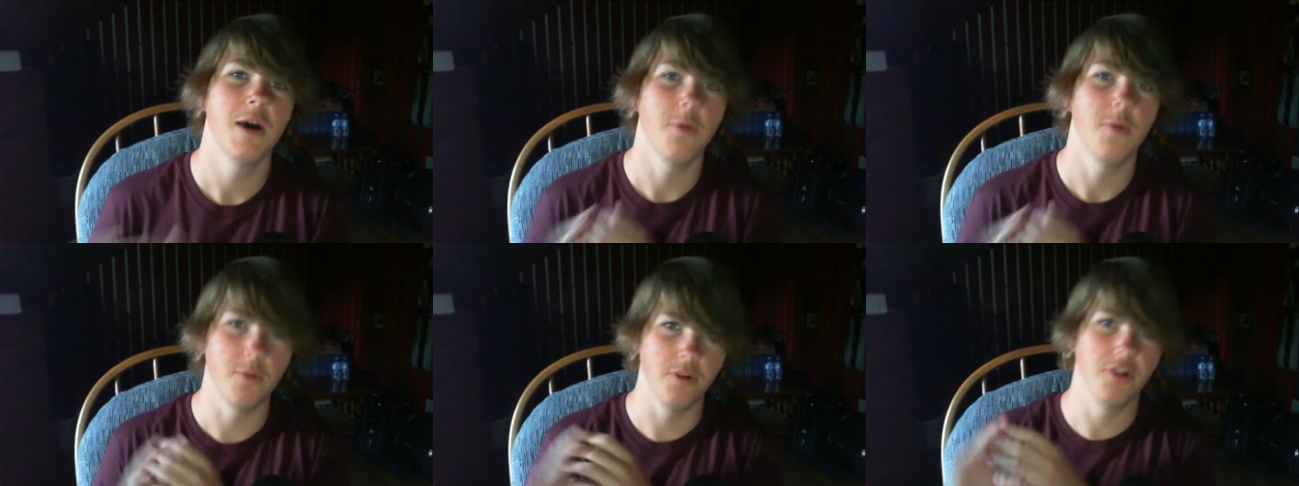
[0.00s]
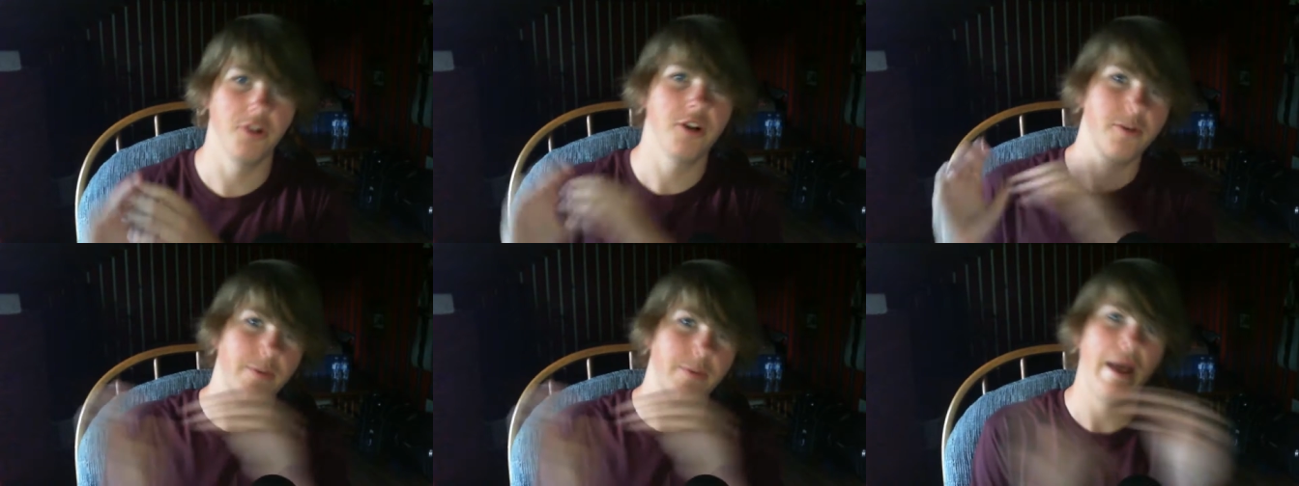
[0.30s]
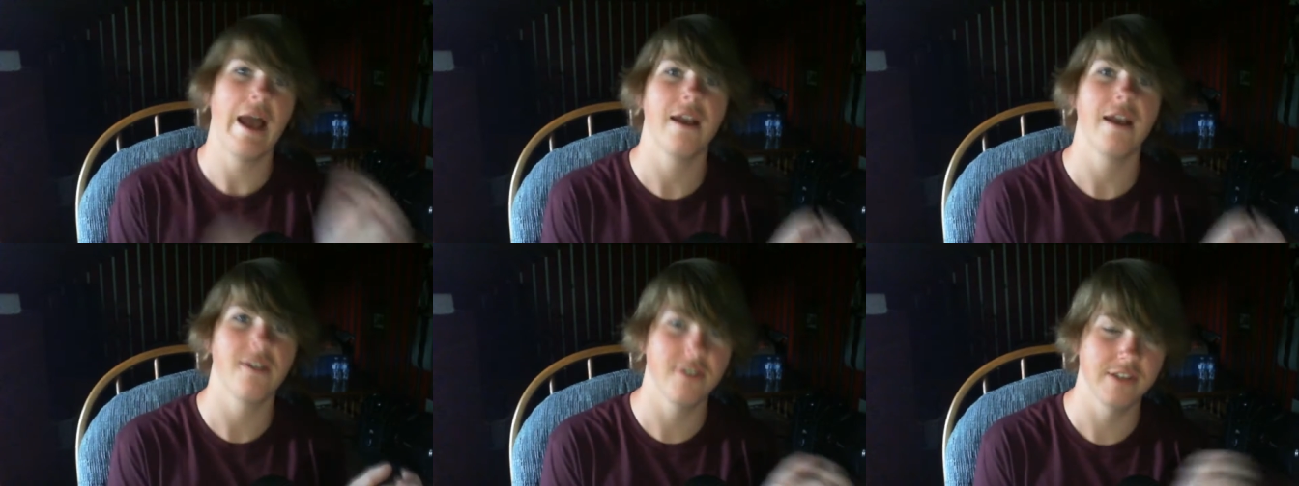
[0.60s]
will look
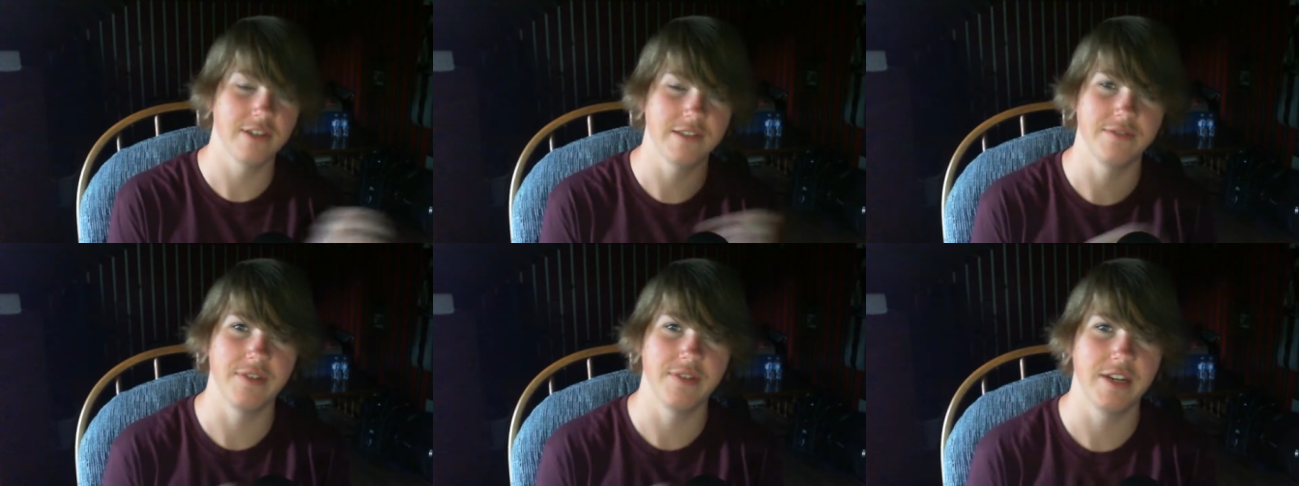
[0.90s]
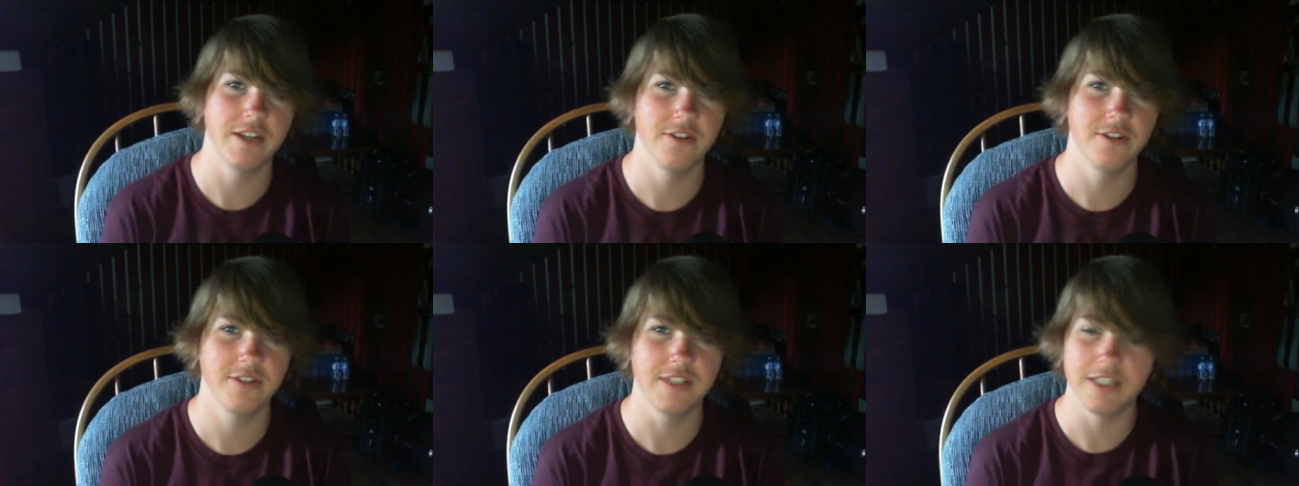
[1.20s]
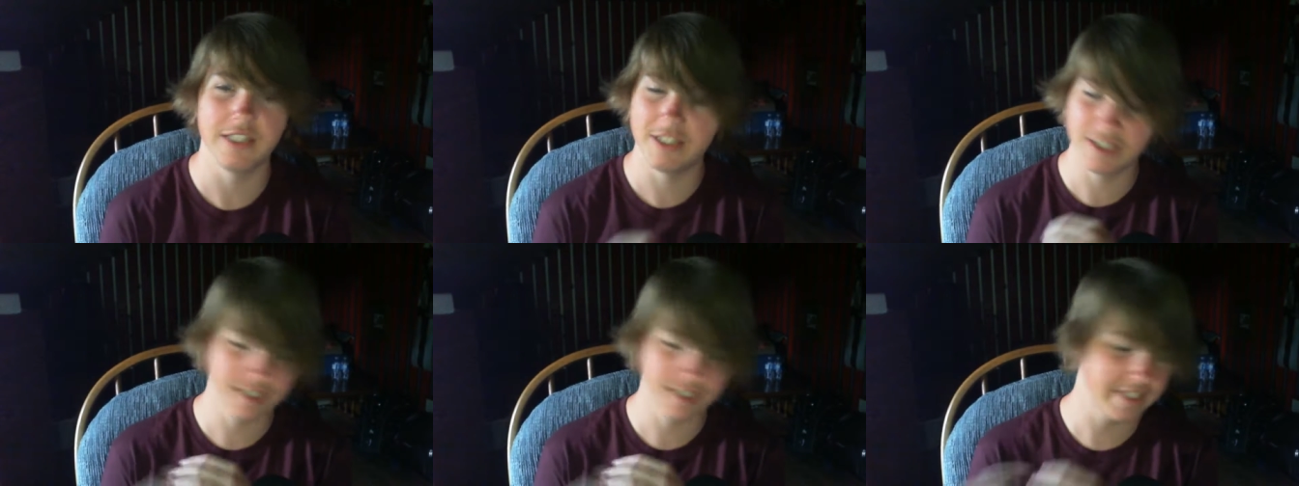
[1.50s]
back on his videos,
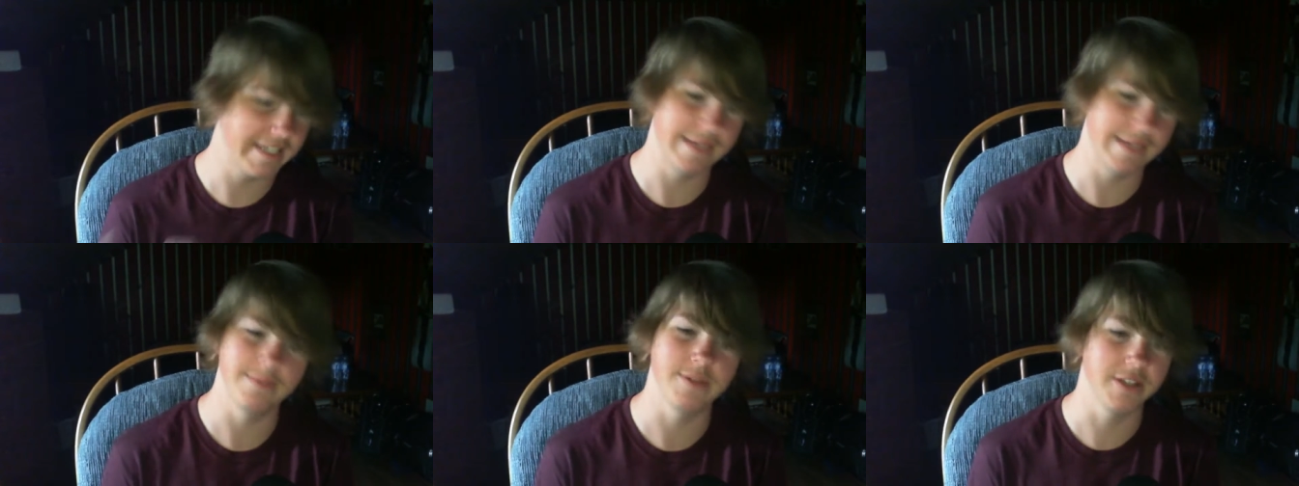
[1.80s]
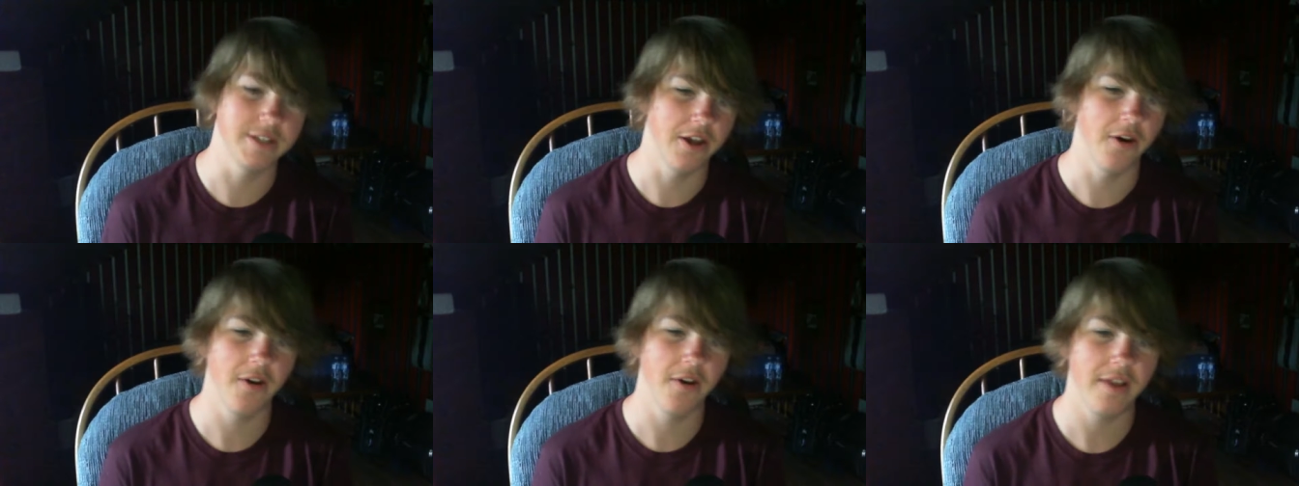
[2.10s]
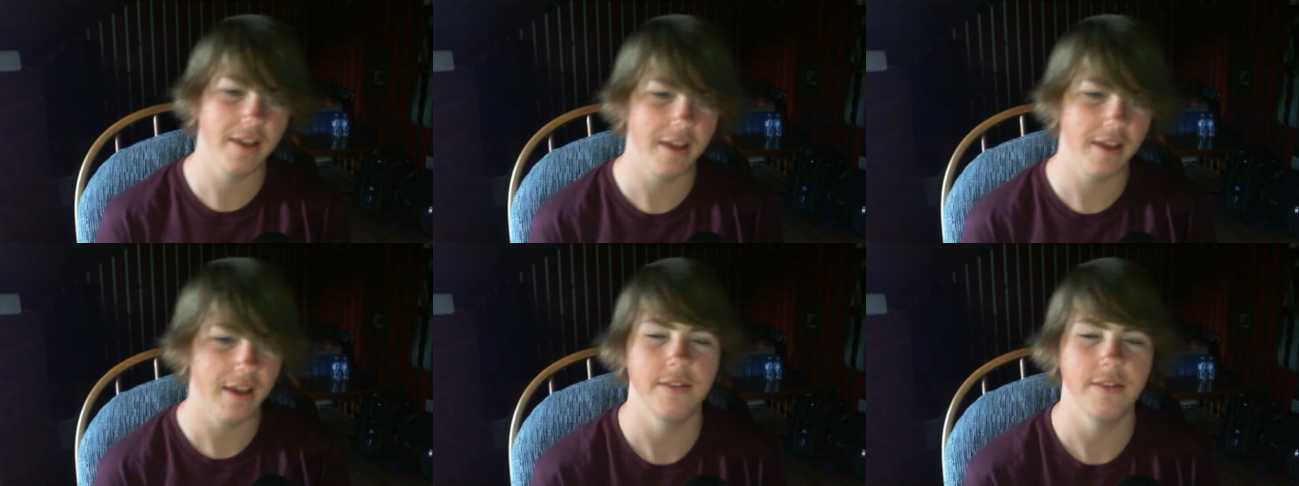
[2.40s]
he just keeps going.